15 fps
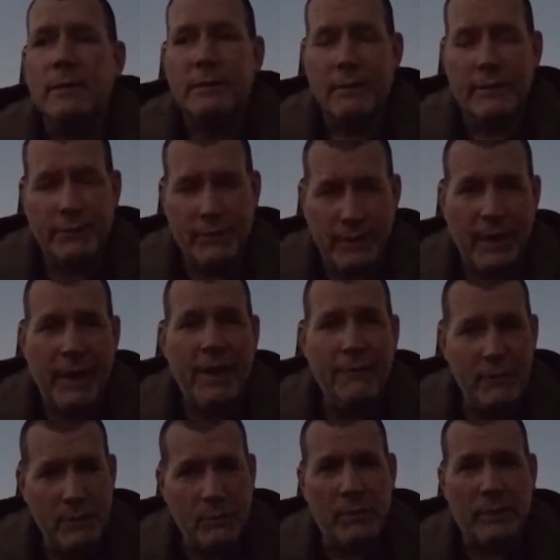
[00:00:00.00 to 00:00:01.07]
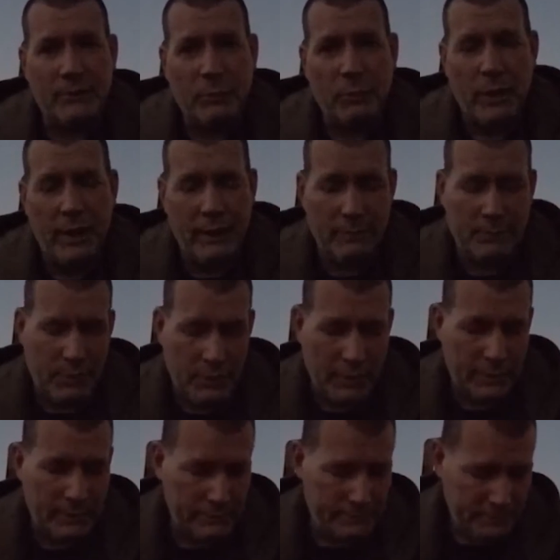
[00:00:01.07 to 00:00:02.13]
It does get heavy when it's wet,
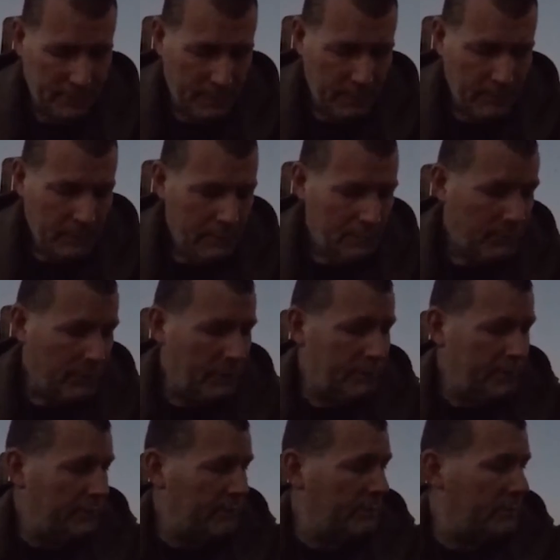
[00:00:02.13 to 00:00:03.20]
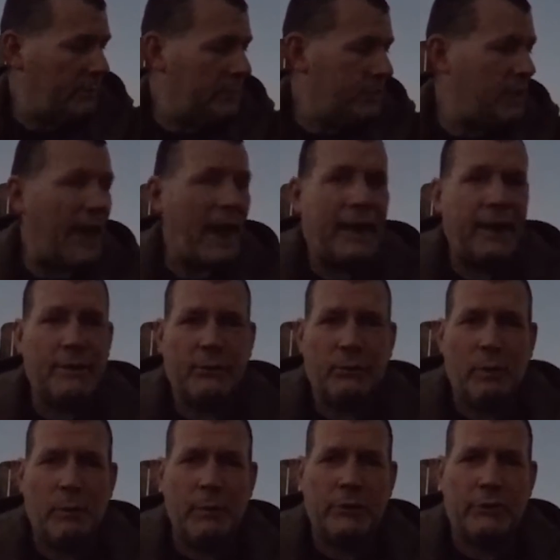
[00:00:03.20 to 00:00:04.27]
but the jacket is
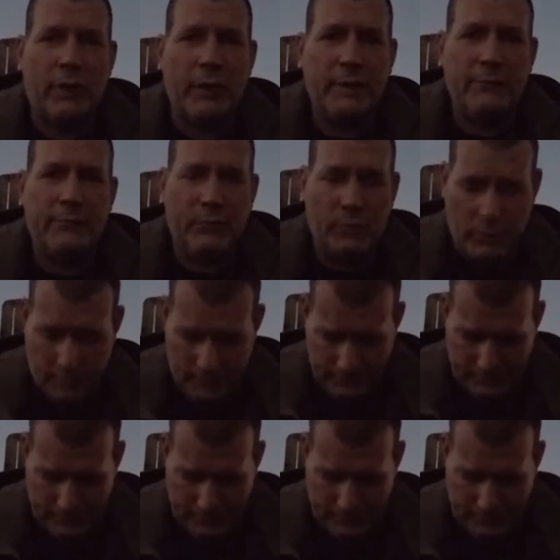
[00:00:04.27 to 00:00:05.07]
what we traded for.